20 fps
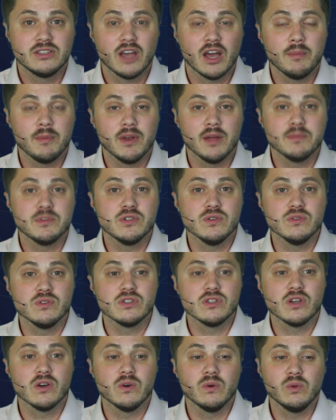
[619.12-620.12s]
coming up soon.
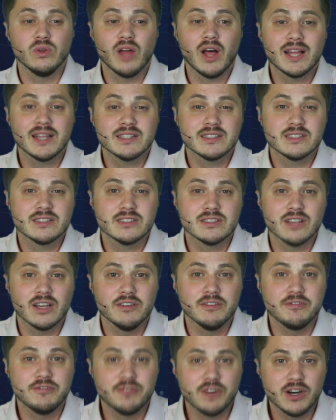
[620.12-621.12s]
So lots
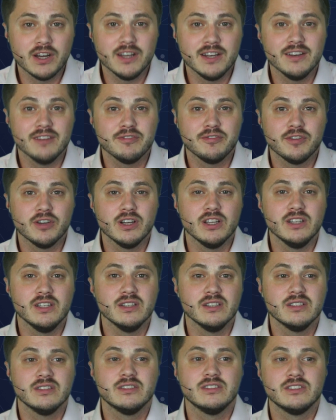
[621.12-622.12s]
of
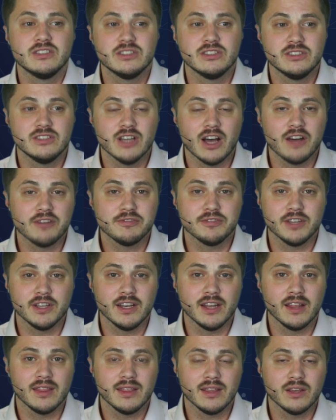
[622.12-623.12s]
fun stuff,
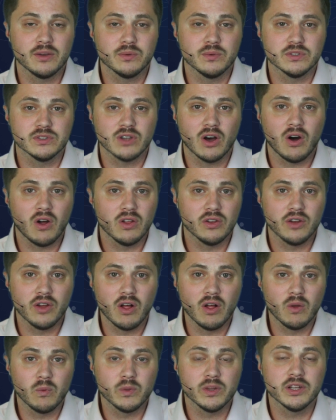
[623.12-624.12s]
and I think it was all in
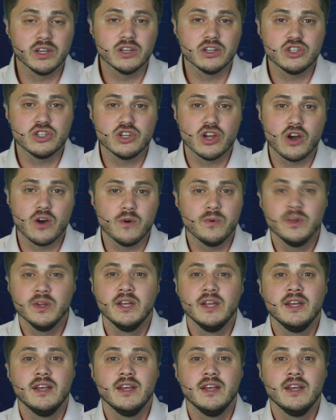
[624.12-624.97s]
all a really good show.